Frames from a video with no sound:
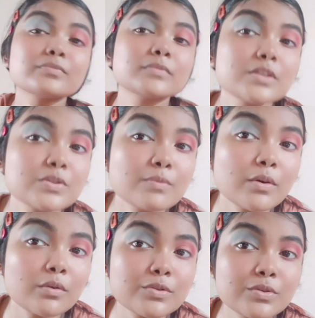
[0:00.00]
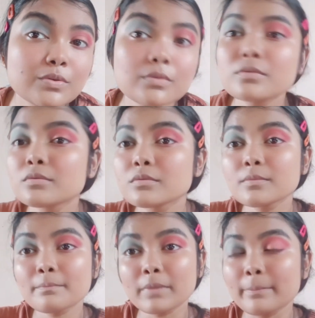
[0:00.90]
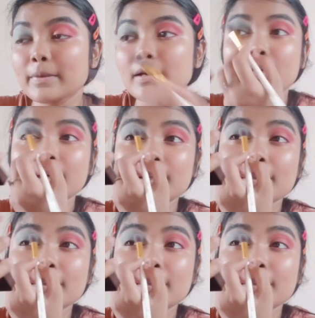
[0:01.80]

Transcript: This one also pigmented.